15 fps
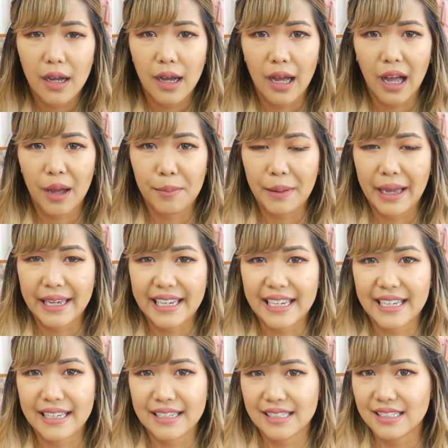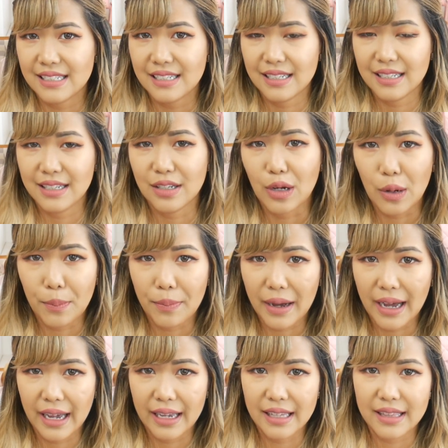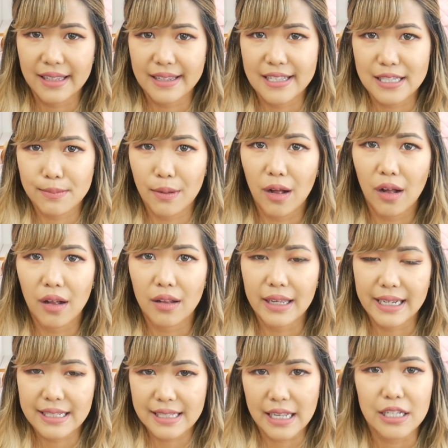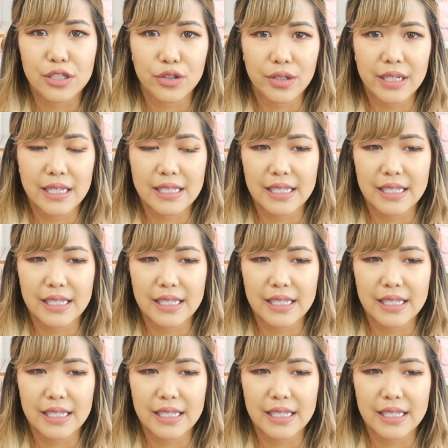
I can, you know, buy these small accessories.